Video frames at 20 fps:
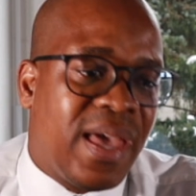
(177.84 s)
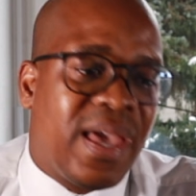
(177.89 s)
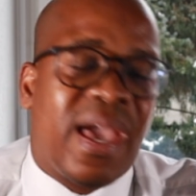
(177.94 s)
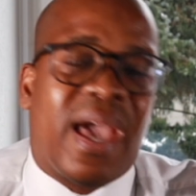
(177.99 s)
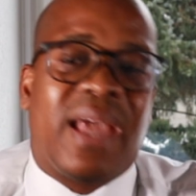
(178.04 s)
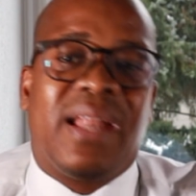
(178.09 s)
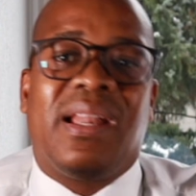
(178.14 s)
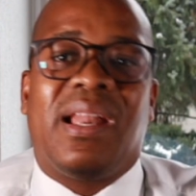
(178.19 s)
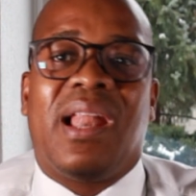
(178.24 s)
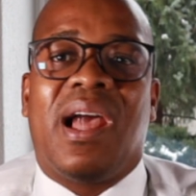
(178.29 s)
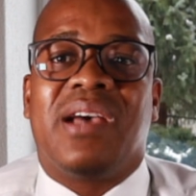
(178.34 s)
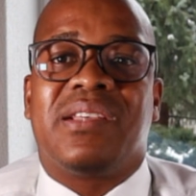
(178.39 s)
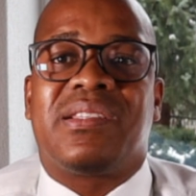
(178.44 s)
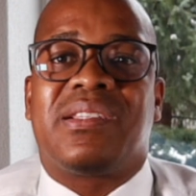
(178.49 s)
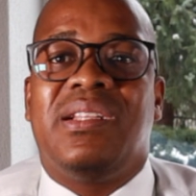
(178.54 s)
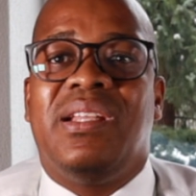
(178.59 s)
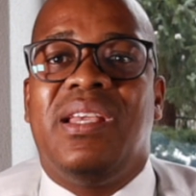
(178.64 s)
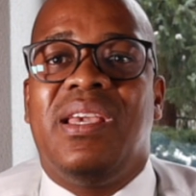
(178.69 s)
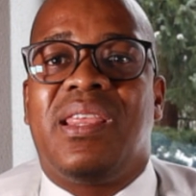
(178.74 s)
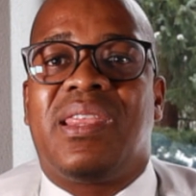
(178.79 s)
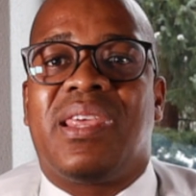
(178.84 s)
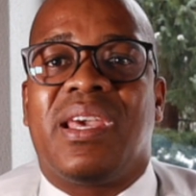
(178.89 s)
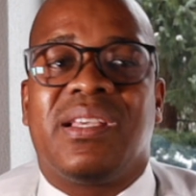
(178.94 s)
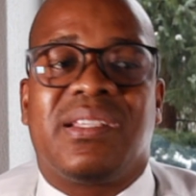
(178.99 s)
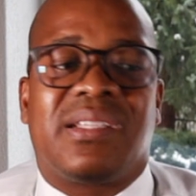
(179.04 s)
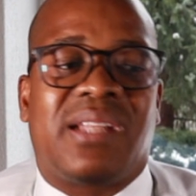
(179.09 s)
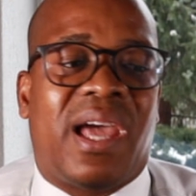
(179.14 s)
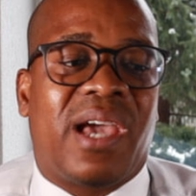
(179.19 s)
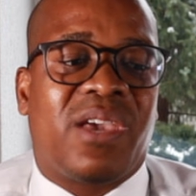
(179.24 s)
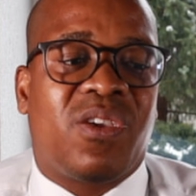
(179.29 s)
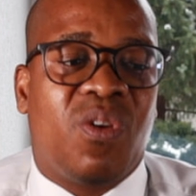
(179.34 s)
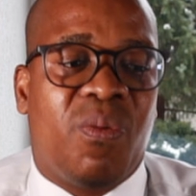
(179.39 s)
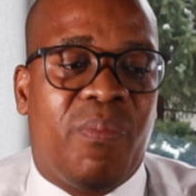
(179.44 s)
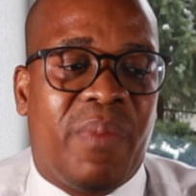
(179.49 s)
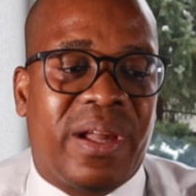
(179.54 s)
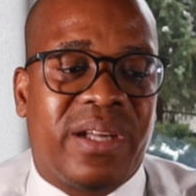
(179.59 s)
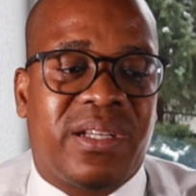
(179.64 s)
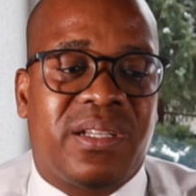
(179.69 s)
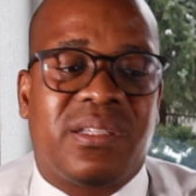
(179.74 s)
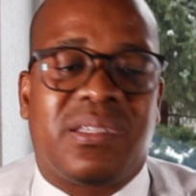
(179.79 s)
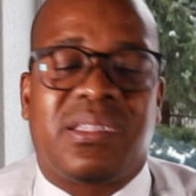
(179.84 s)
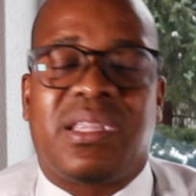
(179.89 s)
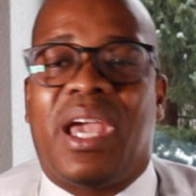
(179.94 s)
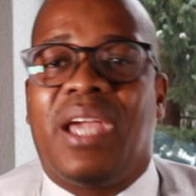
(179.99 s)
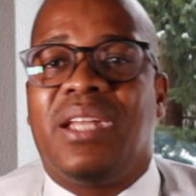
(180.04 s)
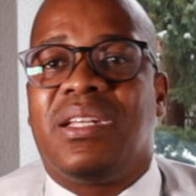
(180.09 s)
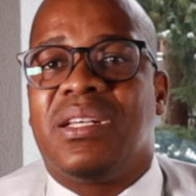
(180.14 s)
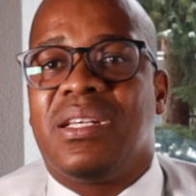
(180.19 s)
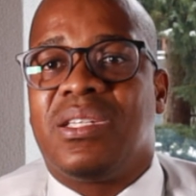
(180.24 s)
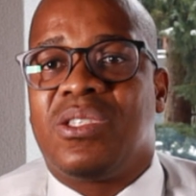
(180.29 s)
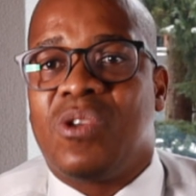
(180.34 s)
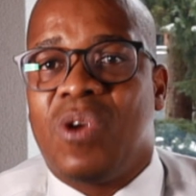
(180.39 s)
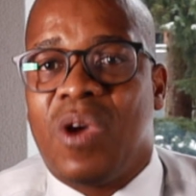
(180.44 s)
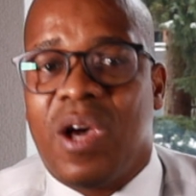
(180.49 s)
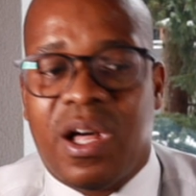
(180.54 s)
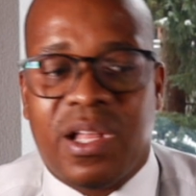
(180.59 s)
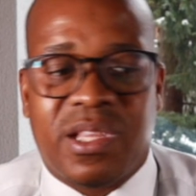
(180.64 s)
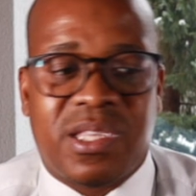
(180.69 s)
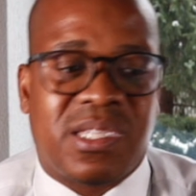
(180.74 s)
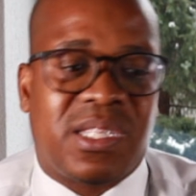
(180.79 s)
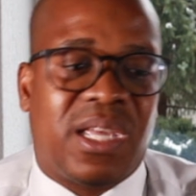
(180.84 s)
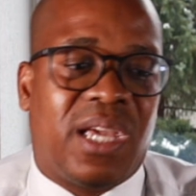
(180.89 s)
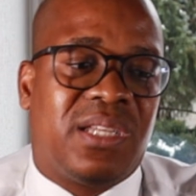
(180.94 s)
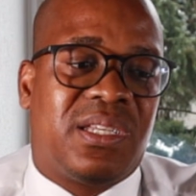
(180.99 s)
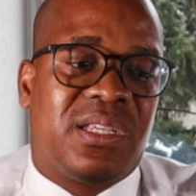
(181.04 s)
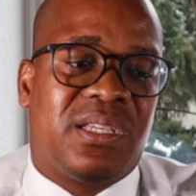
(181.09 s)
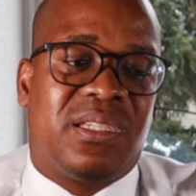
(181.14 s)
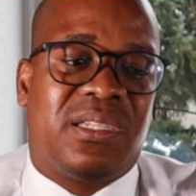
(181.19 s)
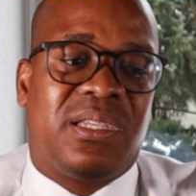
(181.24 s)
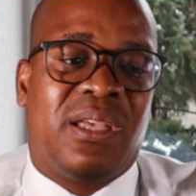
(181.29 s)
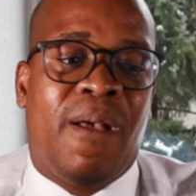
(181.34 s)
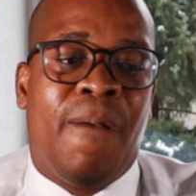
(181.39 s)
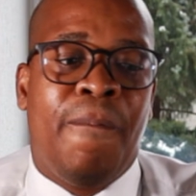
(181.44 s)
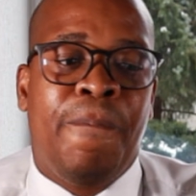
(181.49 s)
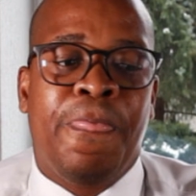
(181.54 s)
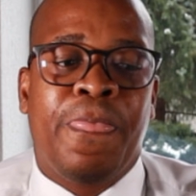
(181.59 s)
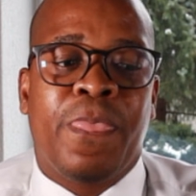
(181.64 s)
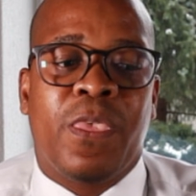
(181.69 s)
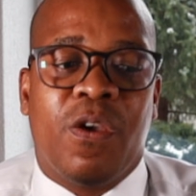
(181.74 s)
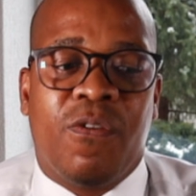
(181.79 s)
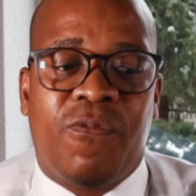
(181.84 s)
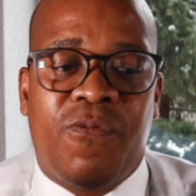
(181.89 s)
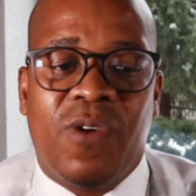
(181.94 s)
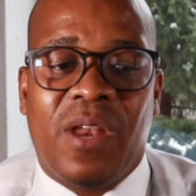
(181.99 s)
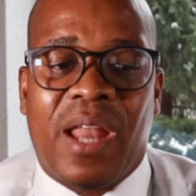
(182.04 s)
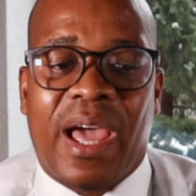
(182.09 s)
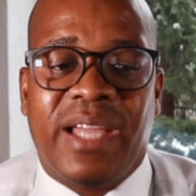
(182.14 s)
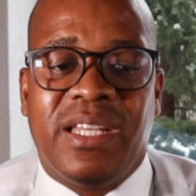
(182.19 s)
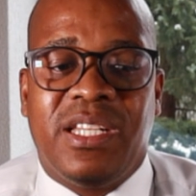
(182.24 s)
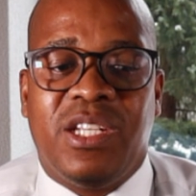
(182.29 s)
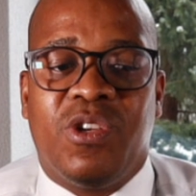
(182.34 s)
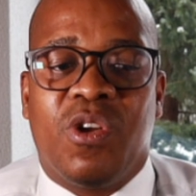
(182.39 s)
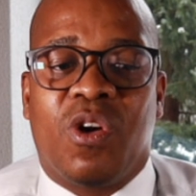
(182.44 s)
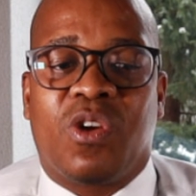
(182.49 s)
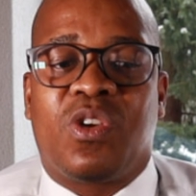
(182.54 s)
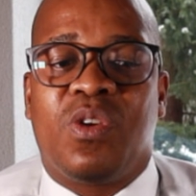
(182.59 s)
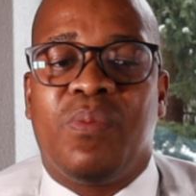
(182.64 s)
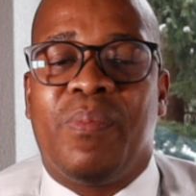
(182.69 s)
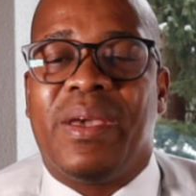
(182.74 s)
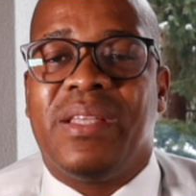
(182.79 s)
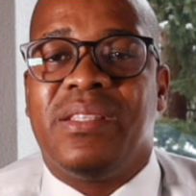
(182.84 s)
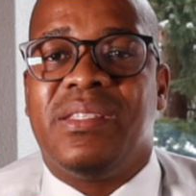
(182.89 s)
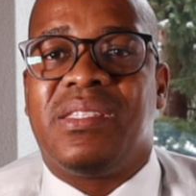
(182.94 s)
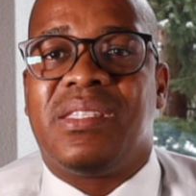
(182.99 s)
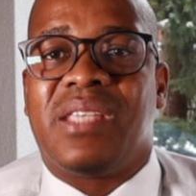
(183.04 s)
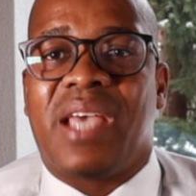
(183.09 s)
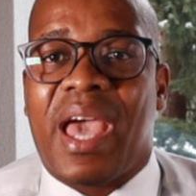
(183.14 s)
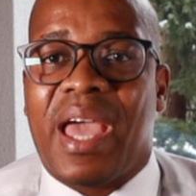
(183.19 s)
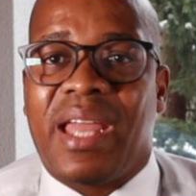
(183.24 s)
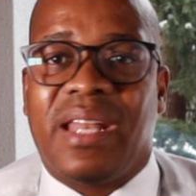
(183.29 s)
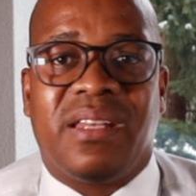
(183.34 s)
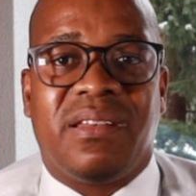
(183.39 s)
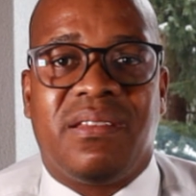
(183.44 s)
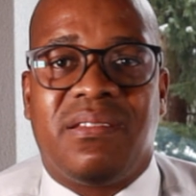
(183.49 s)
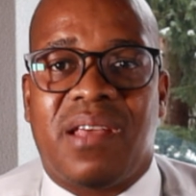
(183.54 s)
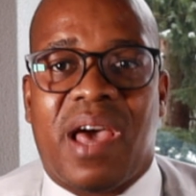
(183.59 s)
And lastly, things like your marital status, your health status, your full ID documents, and